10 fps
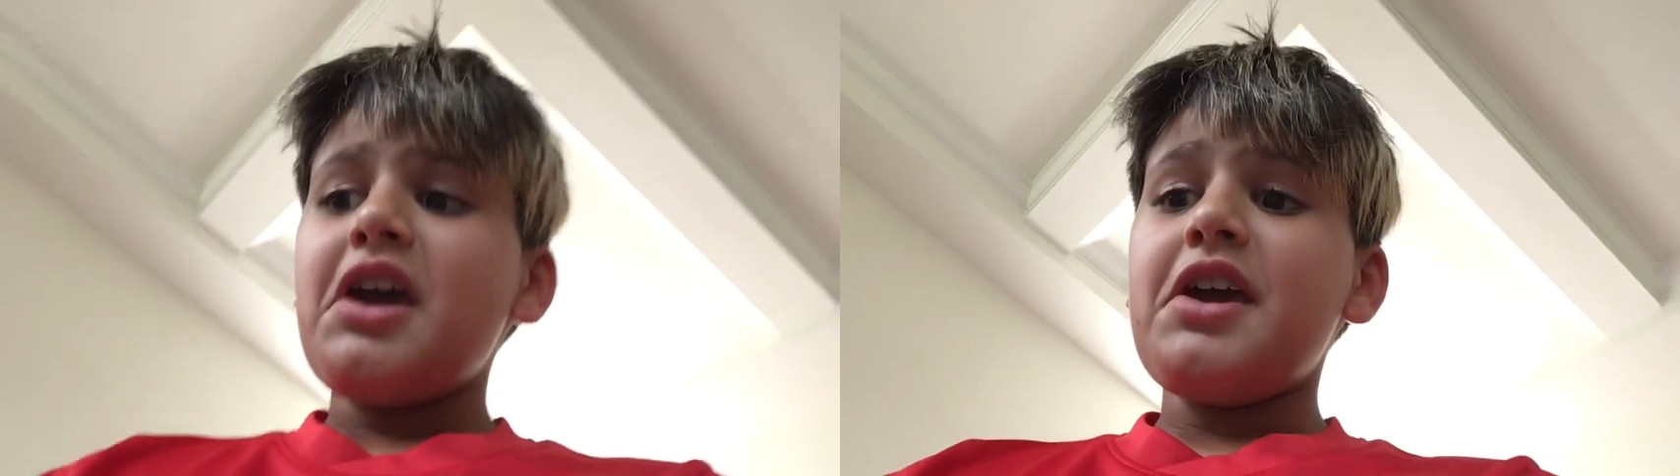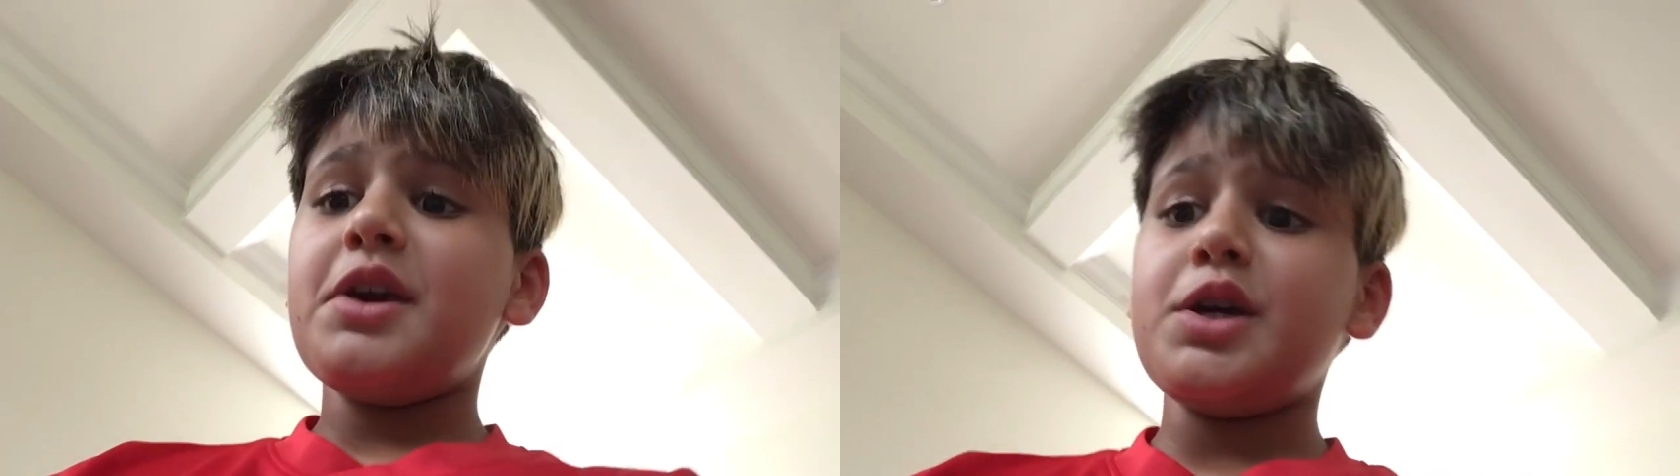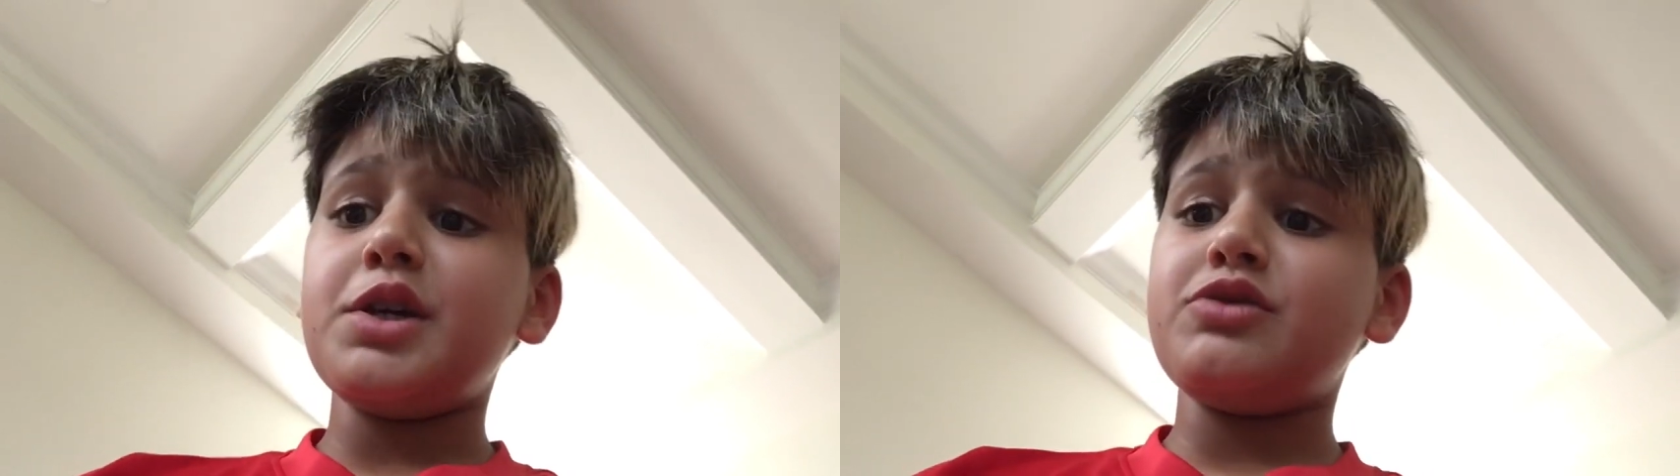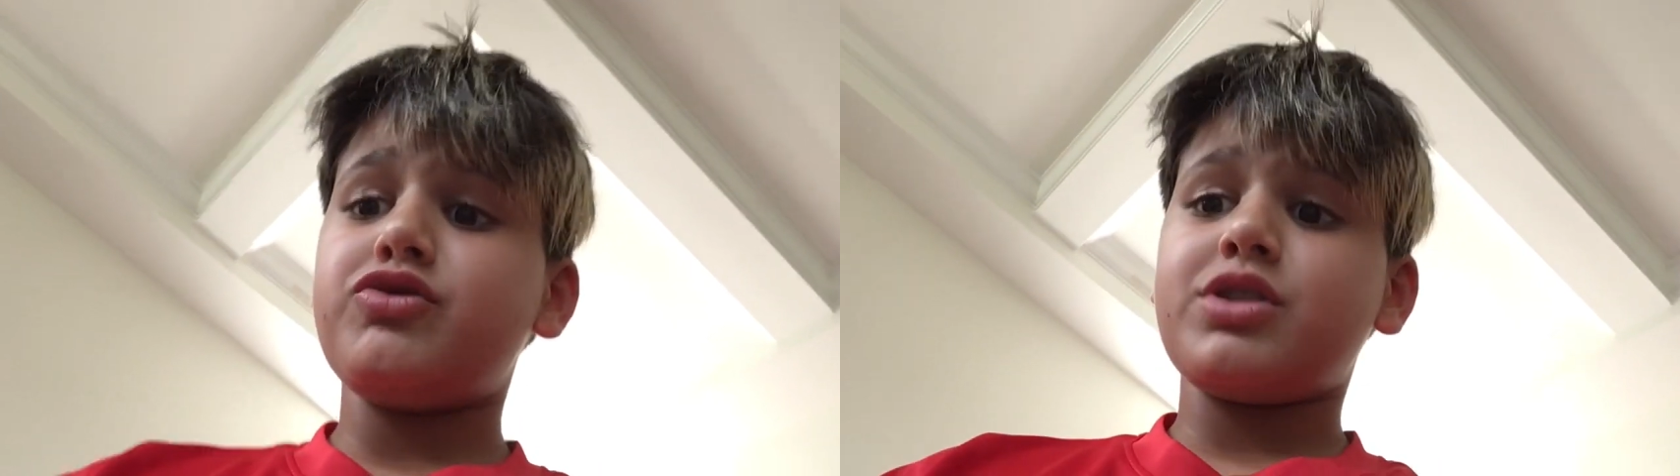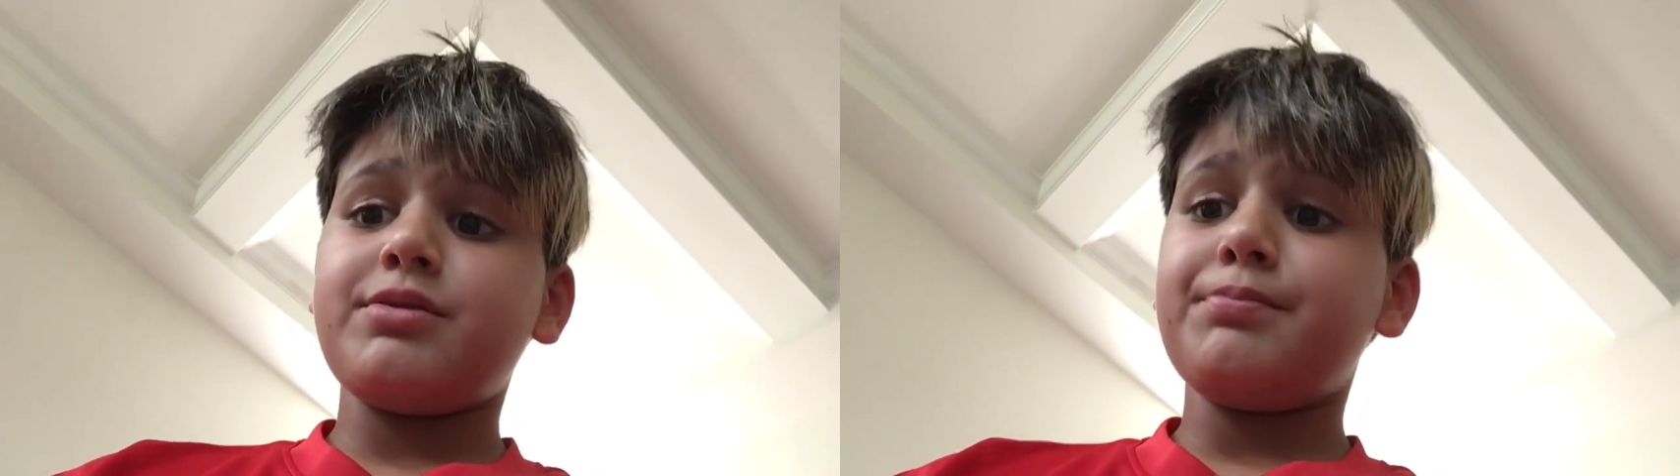is